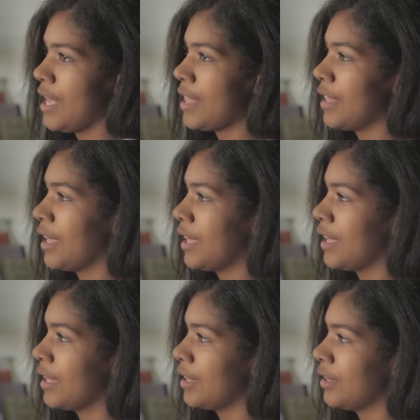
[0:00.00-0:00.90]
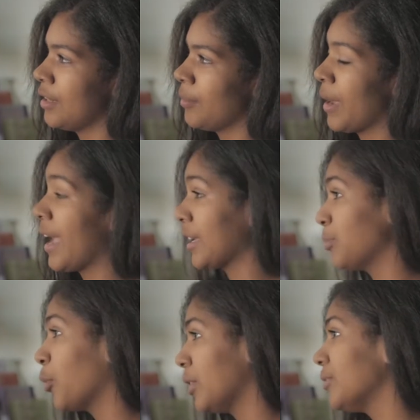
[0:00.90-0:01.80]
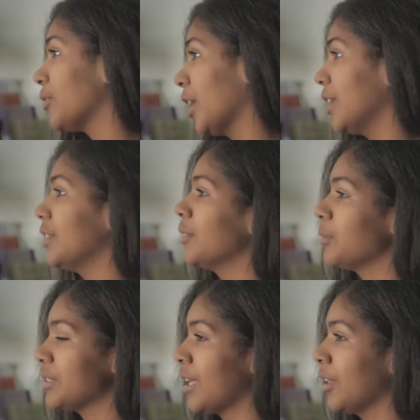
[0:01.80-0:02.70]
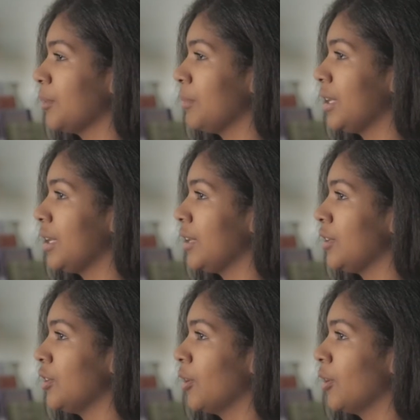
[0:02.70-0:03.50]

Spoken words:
And then my ex-boyfriend was telling me,